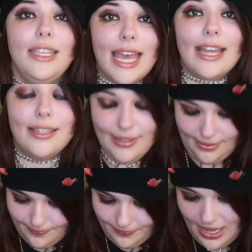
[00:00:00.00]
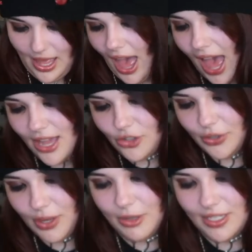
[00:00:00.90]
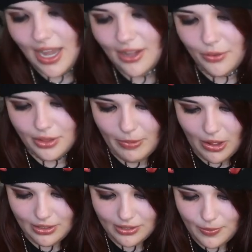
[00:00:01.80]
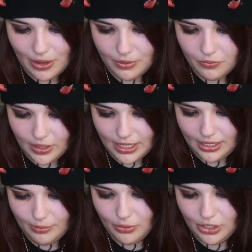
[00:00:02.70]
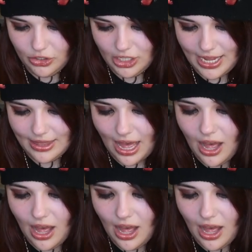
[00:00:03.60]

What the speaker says: Yes. And you can recycle the bottle as well. We really appreciate that.